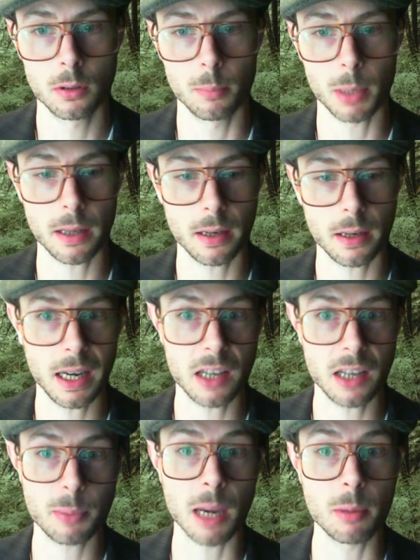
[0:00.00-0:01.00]
but it is
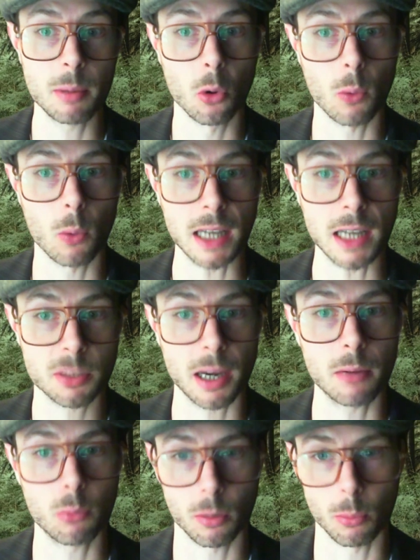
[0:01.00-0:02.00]
becoming more
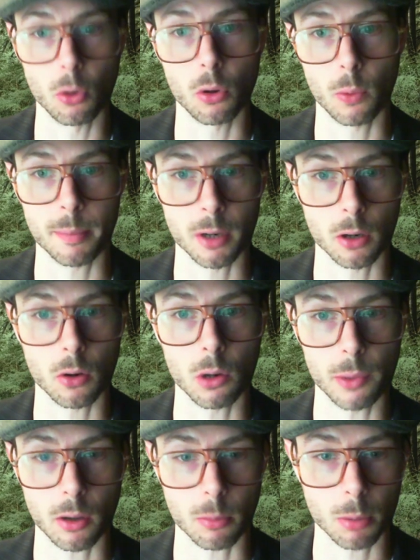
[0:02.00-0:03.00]
widespread where more women are going
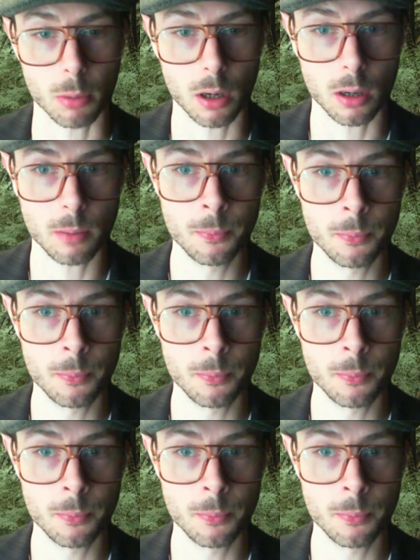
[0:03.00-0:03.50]
without a bra.